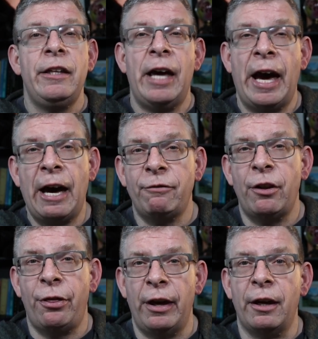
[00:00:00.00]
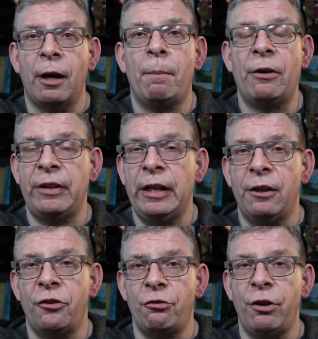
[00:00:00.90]
You have to think about the
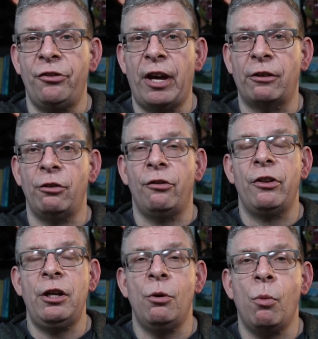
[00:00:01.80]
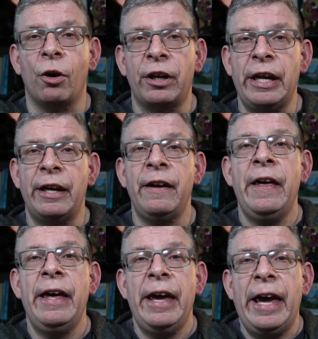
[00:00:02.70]
industry sectors that you work in,
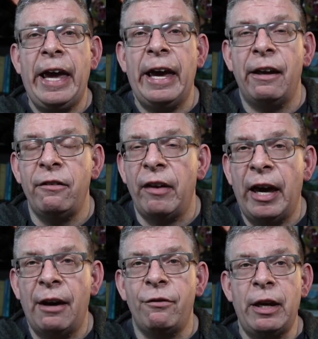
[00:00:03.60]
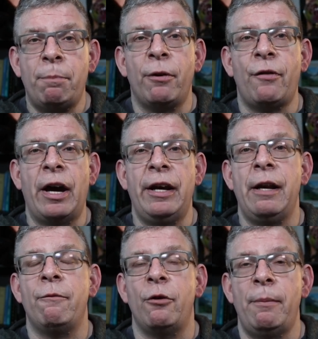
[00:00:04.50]
and have they
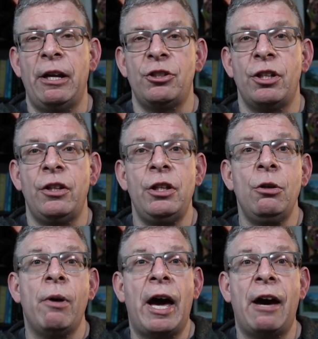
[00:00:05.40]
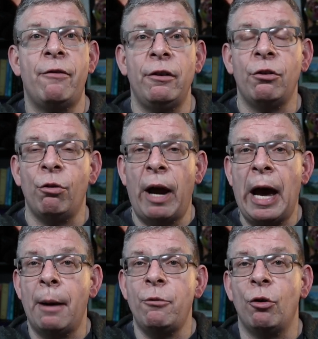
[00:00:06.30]
provided information that you haven't
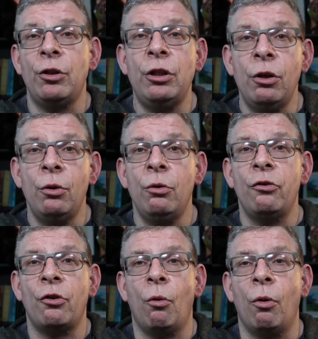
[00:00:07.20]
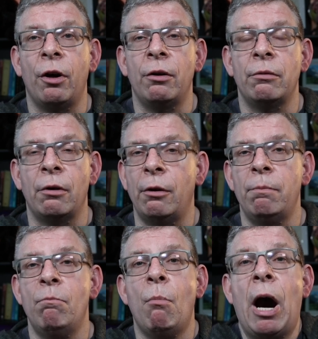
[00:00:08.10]
grabbed or used or
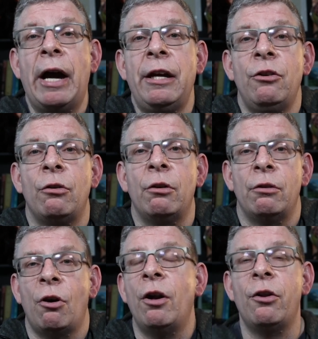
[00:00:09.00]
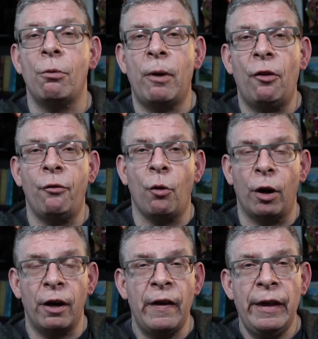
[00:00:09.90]
mined or gone to the well
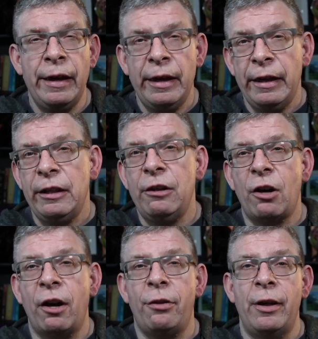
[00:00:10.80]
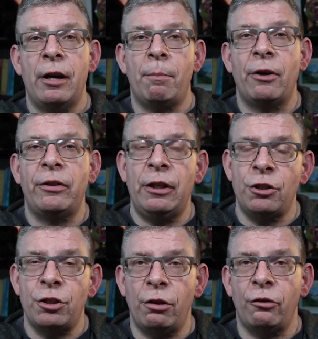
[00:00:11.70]
for? You got to think about the
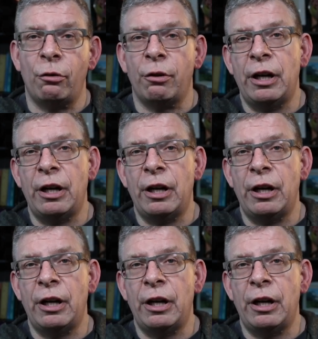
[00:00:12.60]
insurance